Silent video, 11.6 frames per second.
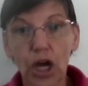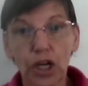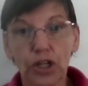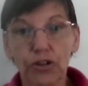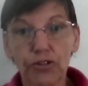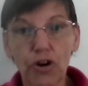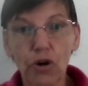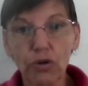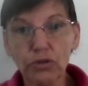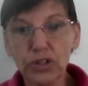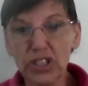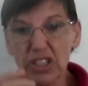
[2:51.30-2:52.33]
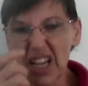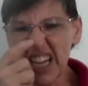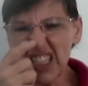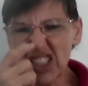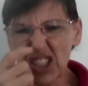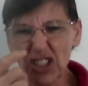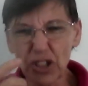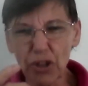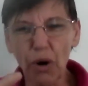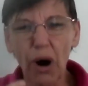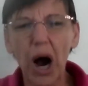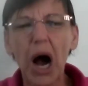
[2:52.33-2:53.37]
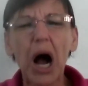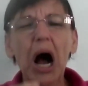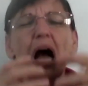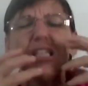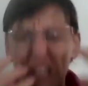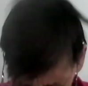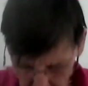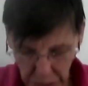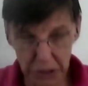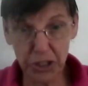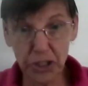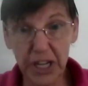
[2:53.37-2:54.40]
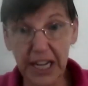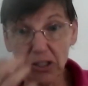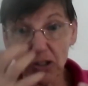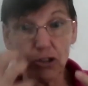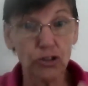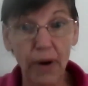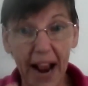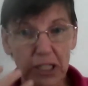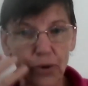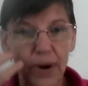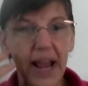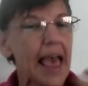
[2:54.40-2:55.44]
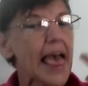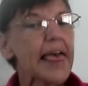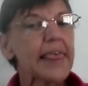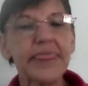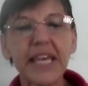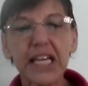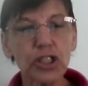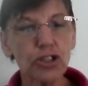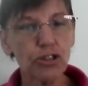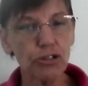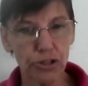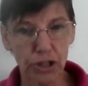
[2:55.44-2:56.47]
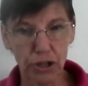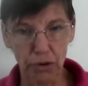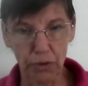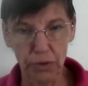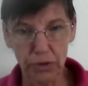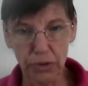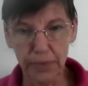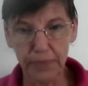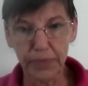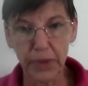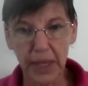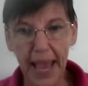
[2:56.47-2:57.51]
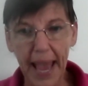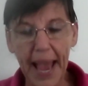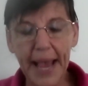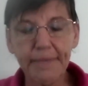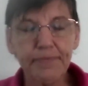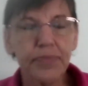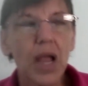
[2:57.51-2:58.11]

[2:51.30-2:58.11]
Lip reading: Your nose itches and you sneeze or scratch, right? Things you do, okay?